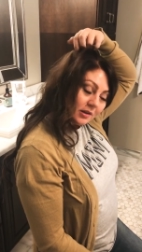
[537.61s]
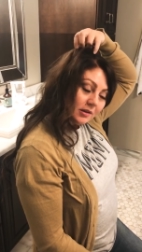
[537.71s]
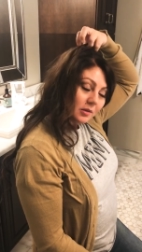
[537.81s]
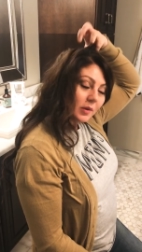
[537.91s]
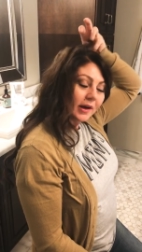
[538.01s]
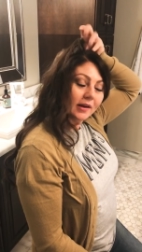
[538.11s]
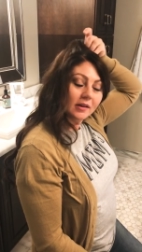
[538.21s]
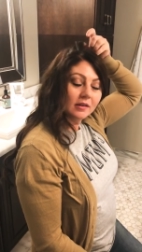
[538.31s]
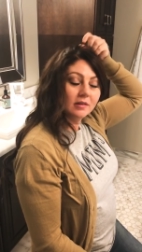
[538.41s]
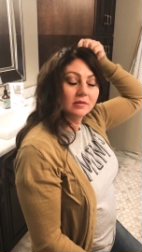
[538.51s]
the
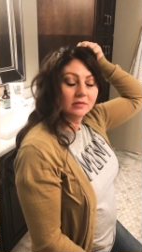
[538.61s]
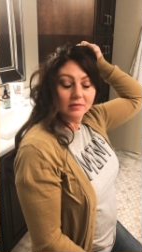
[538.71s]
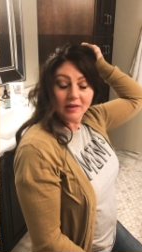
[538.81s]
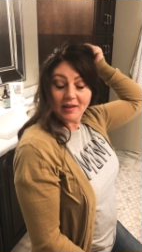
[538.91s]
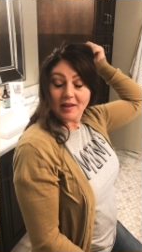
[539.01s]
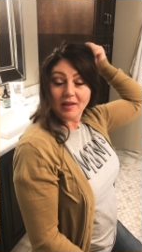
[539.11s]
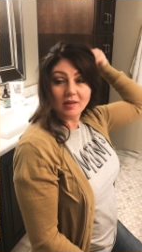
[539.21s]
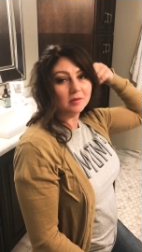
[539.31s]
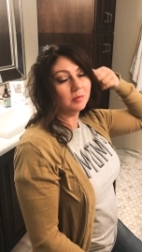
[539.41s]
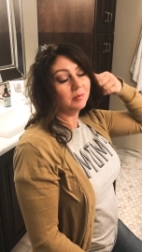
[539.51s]
wire
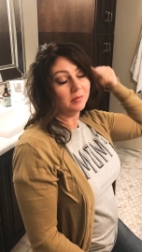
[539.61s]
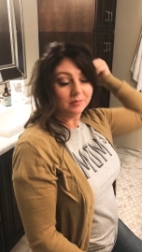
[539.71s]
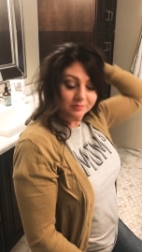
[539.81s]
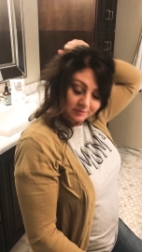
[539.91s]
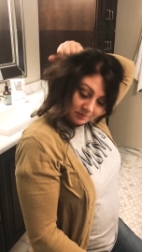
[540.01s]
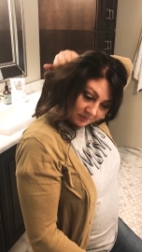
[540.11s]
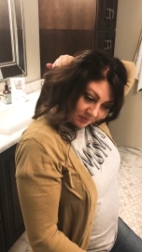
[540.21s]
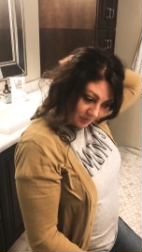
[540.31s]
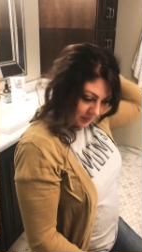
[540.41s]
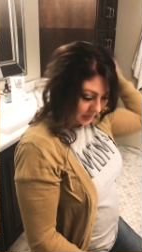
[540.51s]
and
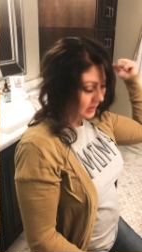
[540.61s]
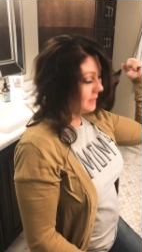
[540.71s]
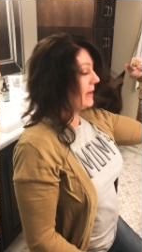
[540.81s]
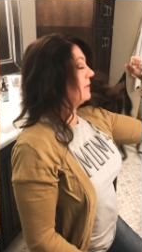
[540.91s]
pull them